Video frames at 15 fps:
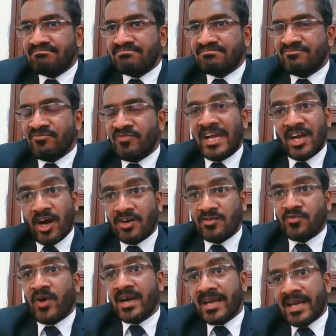will not
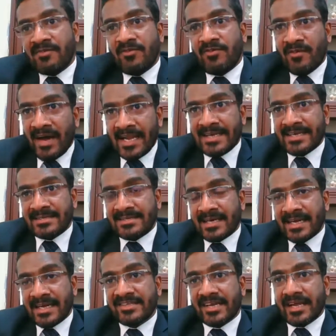work in vivalytic The
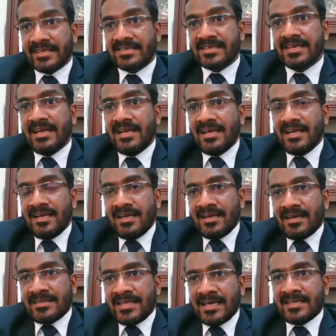reason is
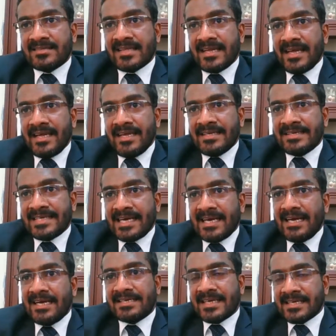there is a
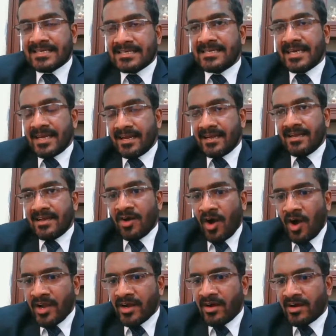internal testing
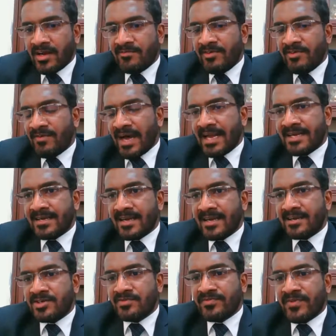going on in
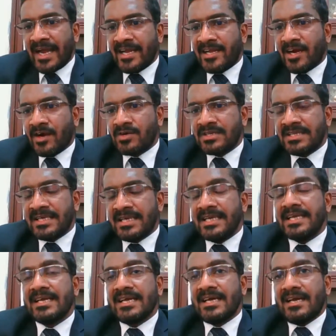vivalytic to find out
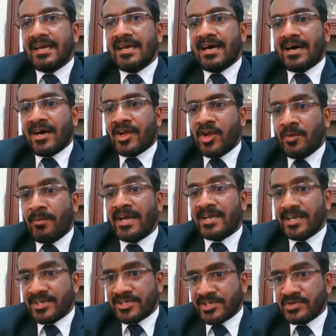the uh, human
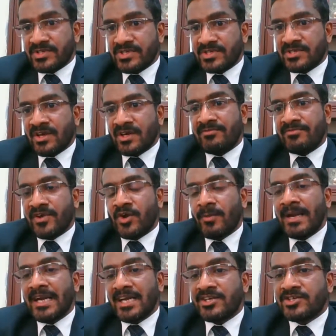tissues. So if
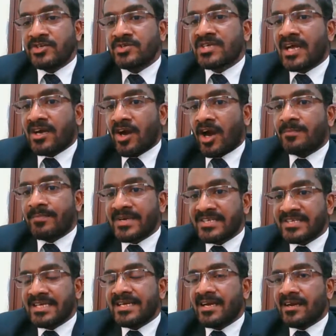human tissues are not
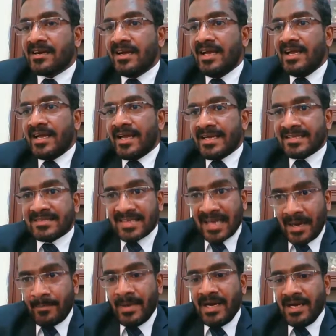present in, in the
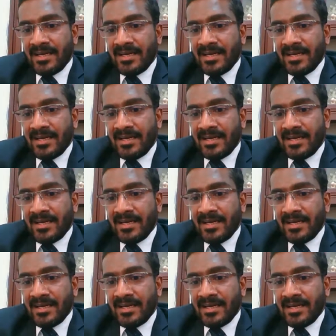sample,